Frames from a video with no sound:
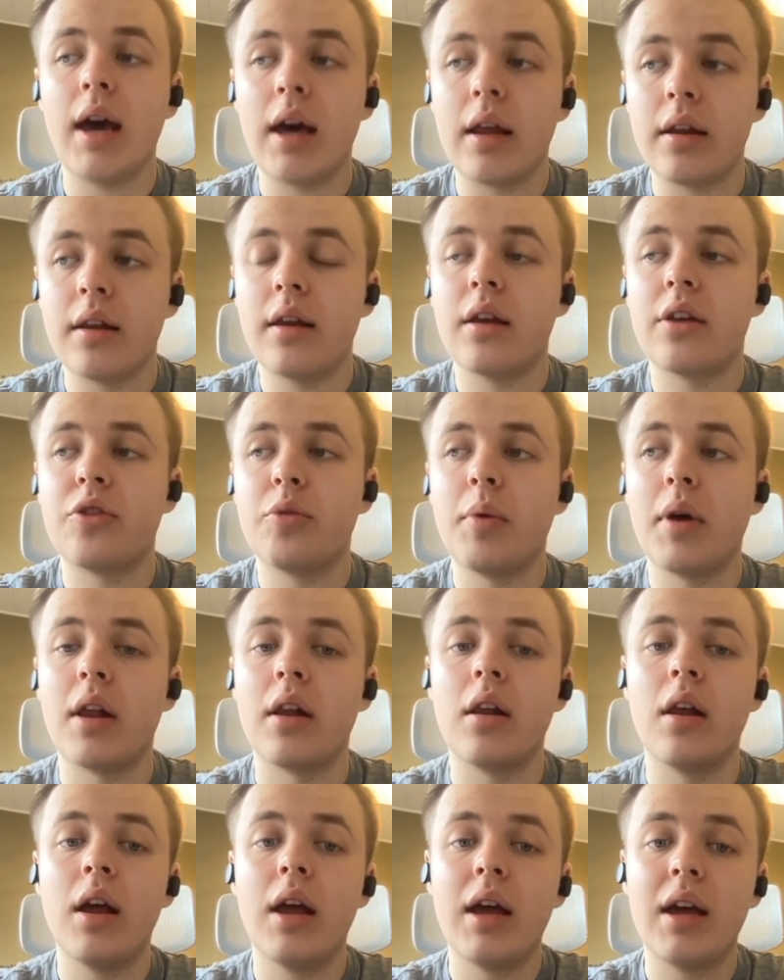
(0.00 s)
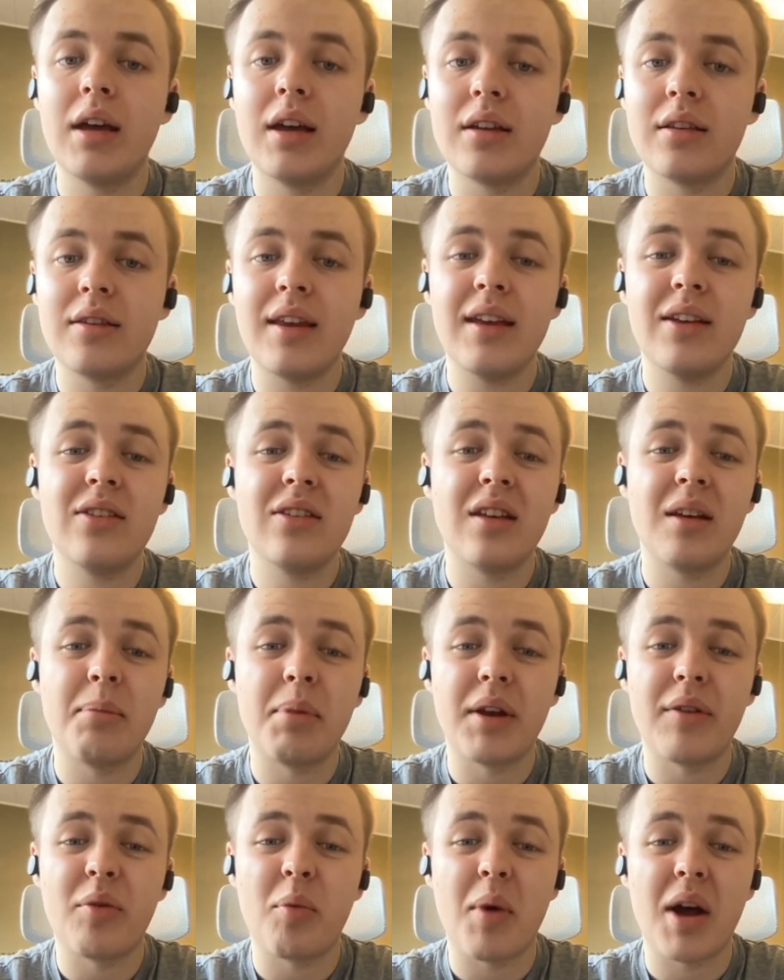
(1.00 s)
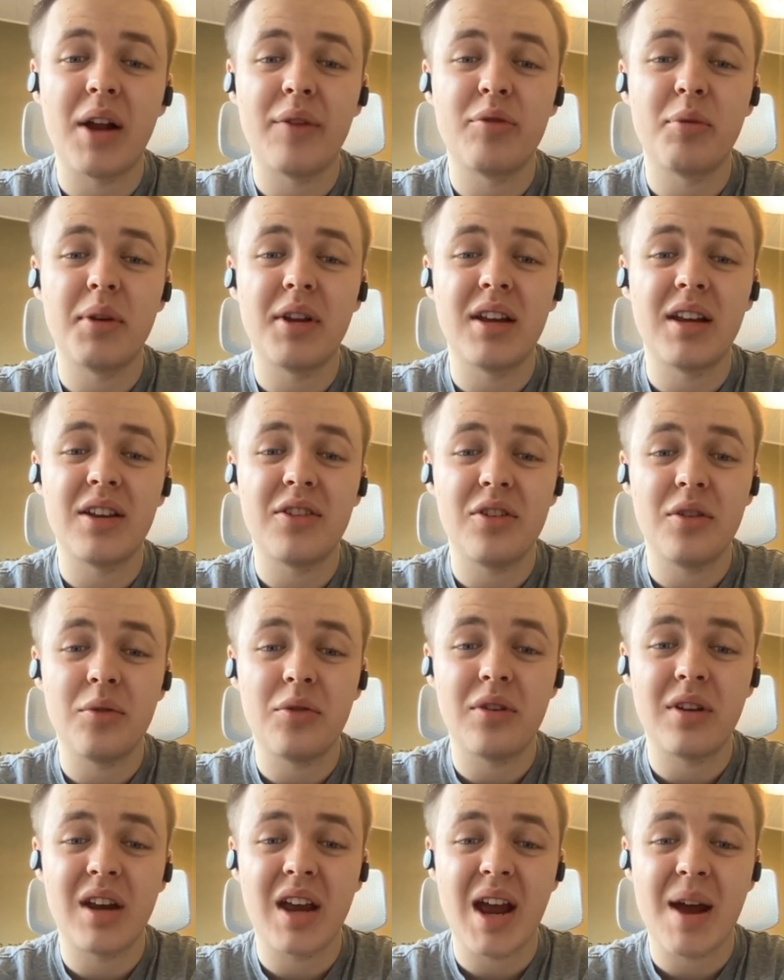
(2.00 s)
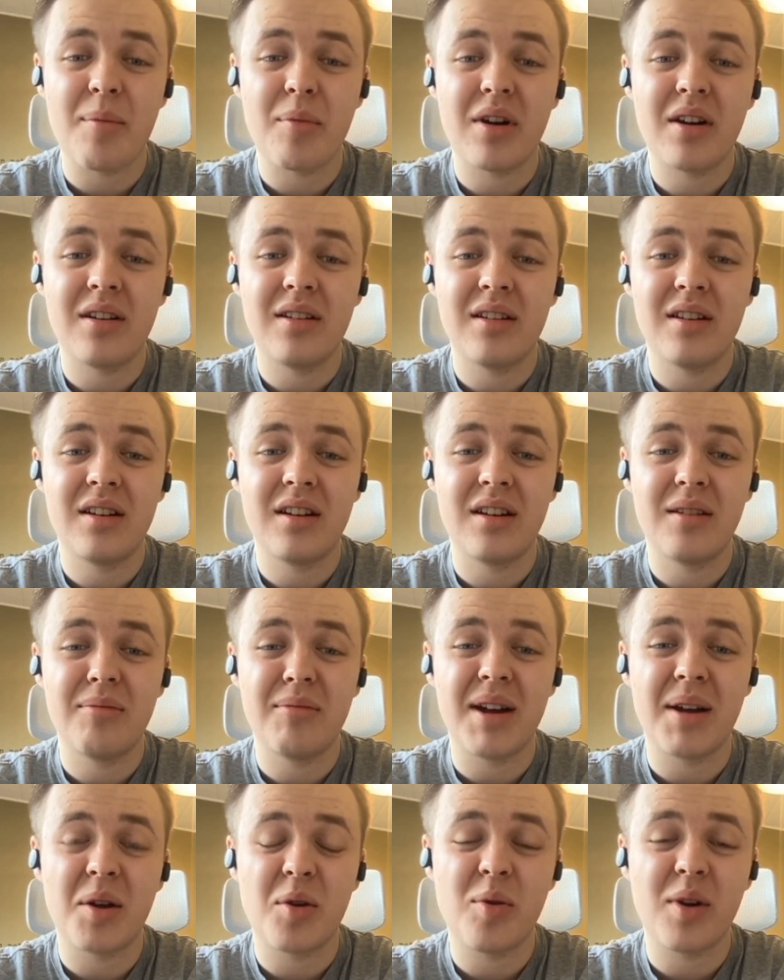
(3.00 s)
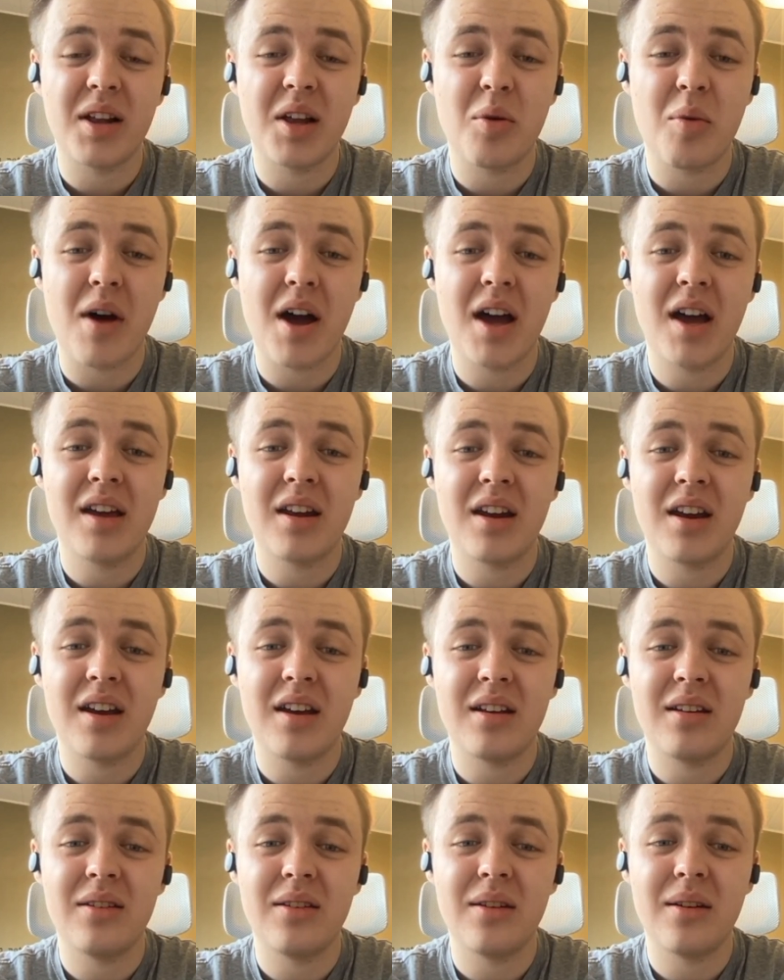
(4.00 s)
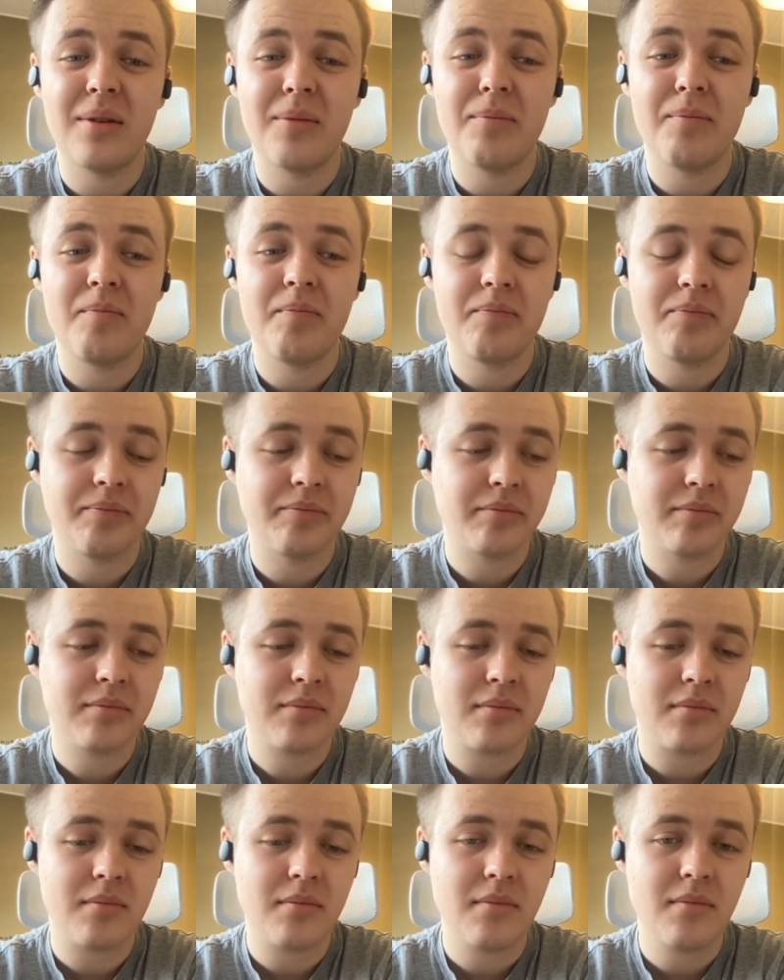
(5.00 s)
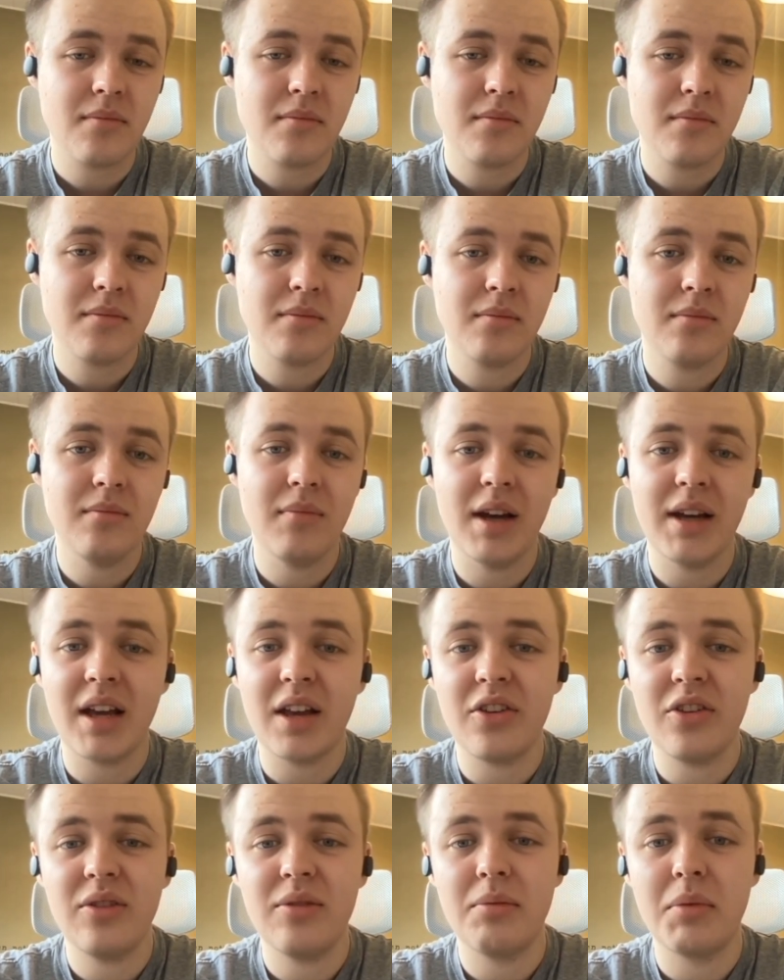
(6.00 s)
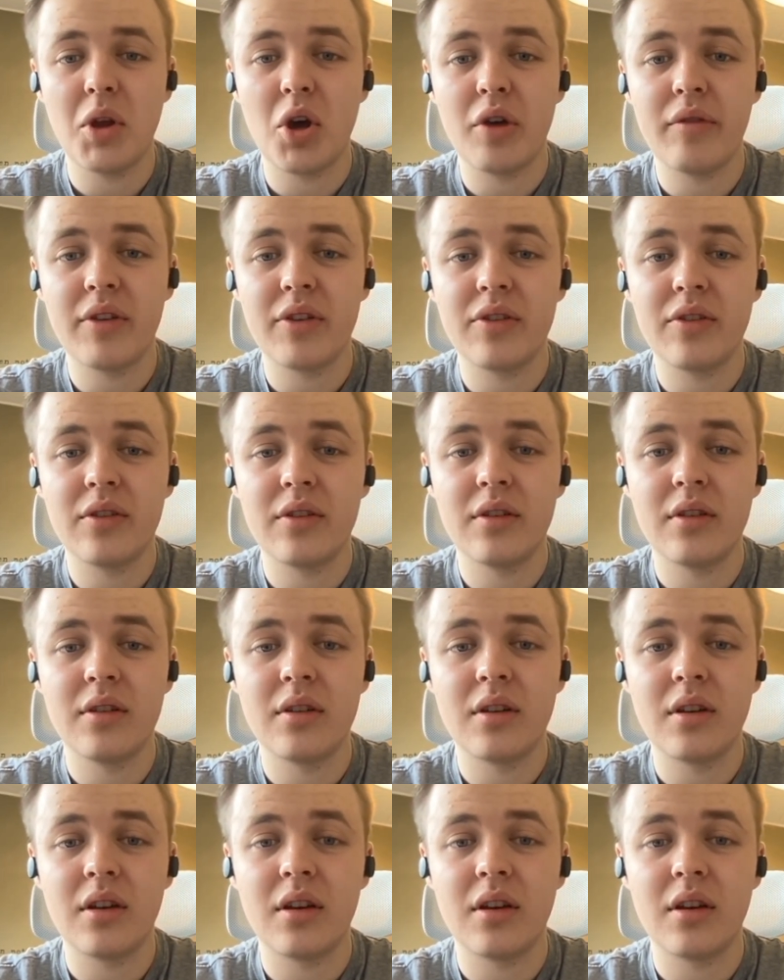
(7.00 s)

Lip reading: And as well, it takes a bit of a while for me to get used to the camera. I'm quite quiet and I guess nervous.